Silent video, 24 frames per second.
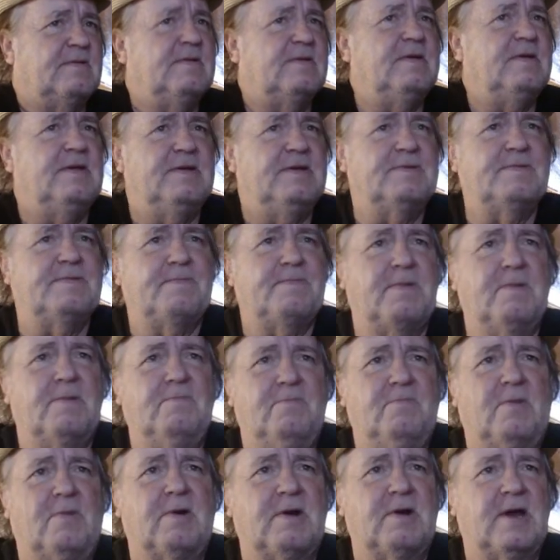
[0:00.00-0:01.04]
is
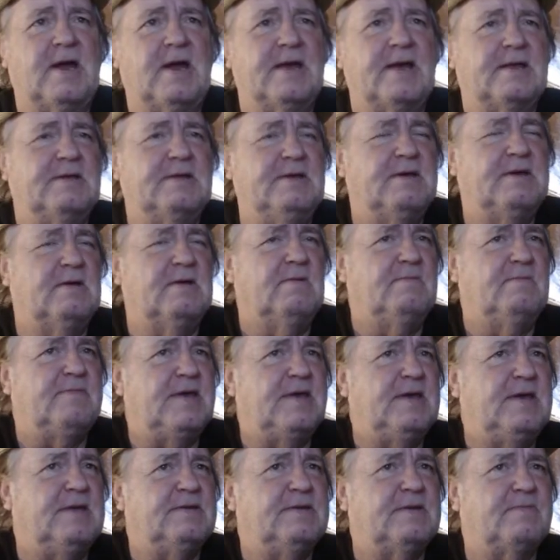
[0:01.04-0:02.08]
more likely going to
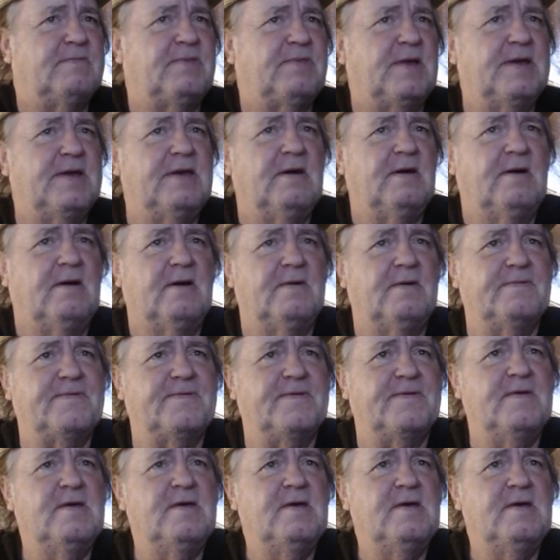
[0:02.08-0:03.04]
be in the playoffs,